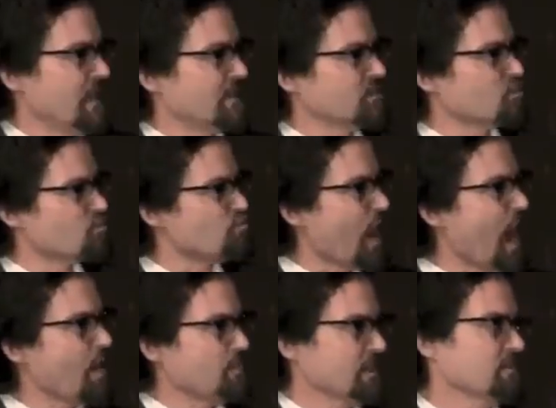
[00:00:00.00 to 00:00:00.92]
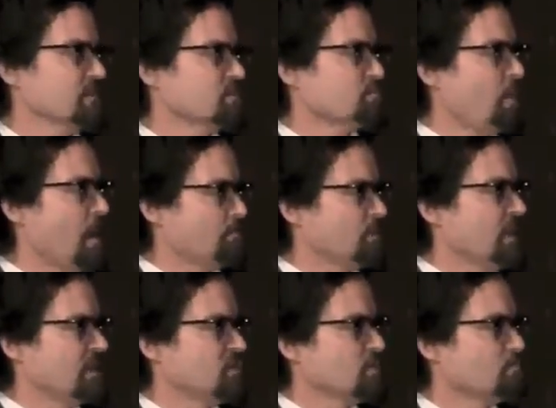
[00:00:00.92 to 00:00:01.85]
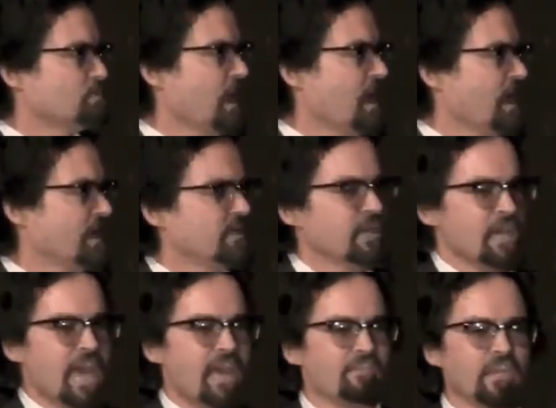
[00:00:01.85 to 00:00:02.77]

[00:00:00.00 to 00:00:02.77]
that is robbing this population blind